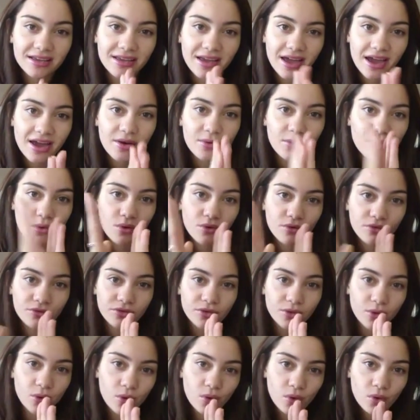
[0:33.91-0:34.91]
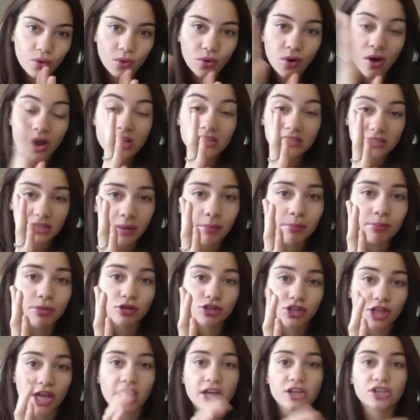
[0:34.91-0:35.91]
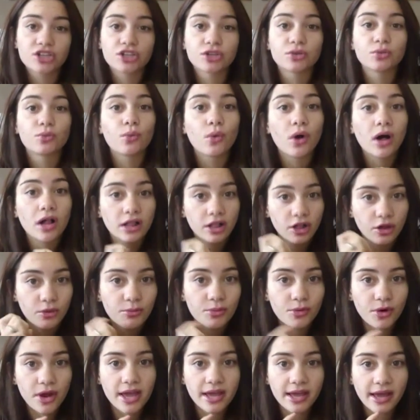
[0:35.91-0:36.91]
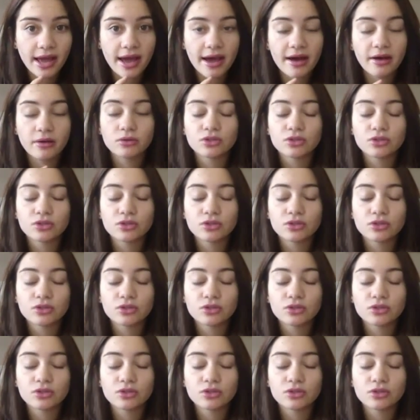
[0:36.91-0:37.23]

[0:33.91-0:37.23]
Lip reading: care of your sun protection while you break